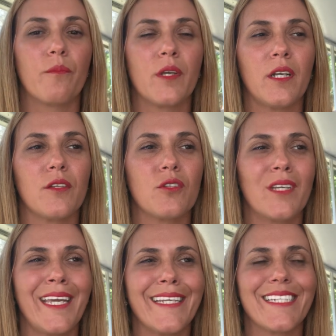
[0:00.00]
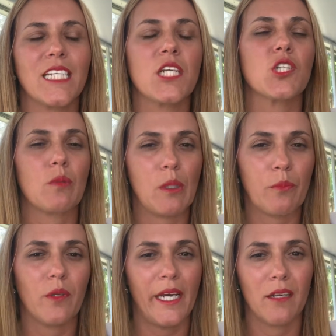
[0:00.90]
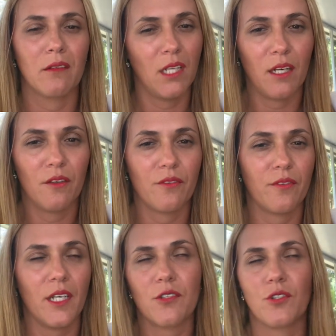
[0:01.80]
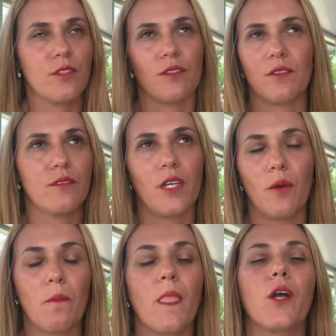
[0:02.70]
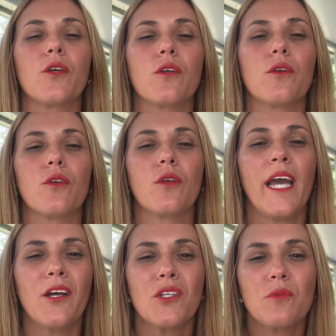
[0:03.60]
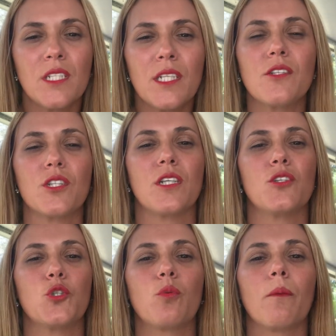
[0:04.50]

because you can't teach people how to love. That's just, no. How you teach is you